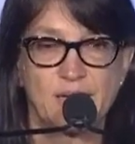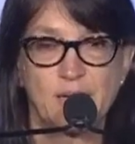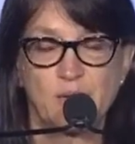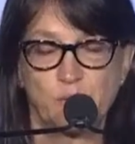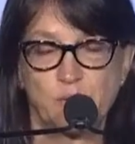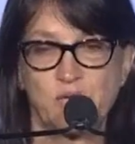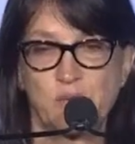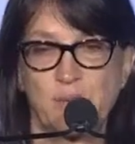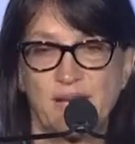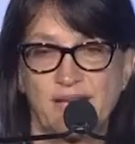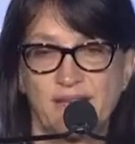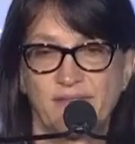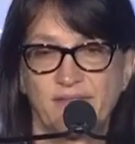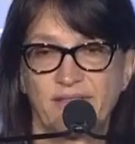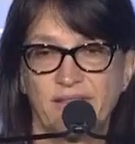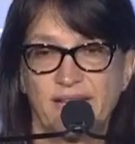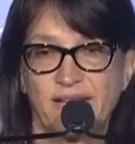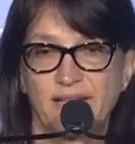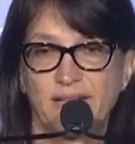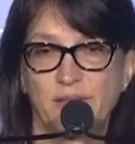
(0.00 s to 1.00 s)
which may have
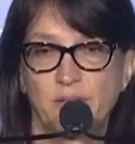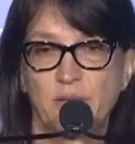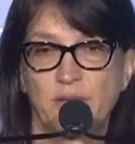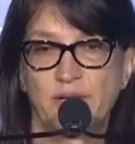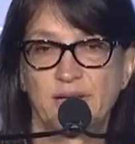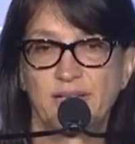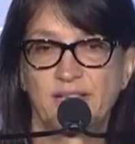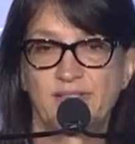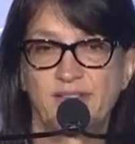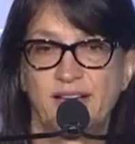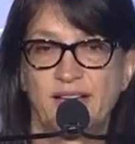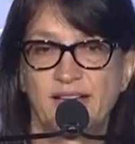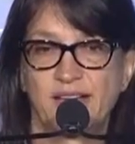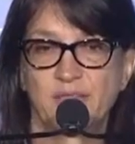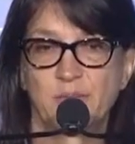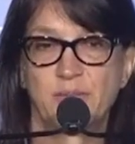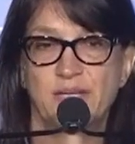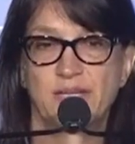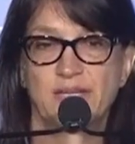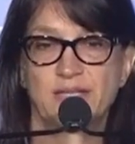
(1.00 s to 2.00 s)
led to Bernie's files
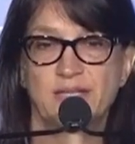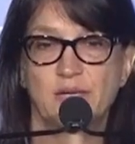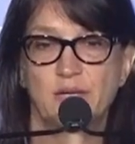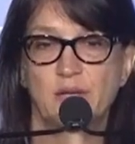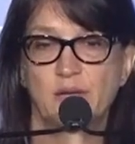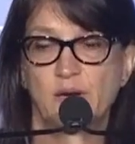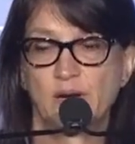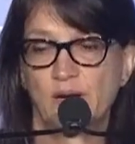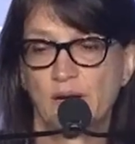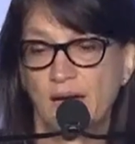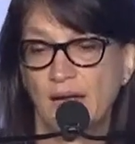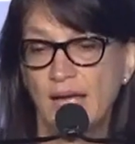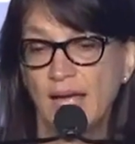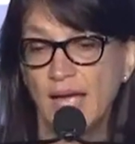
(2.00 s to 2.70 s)
being so long.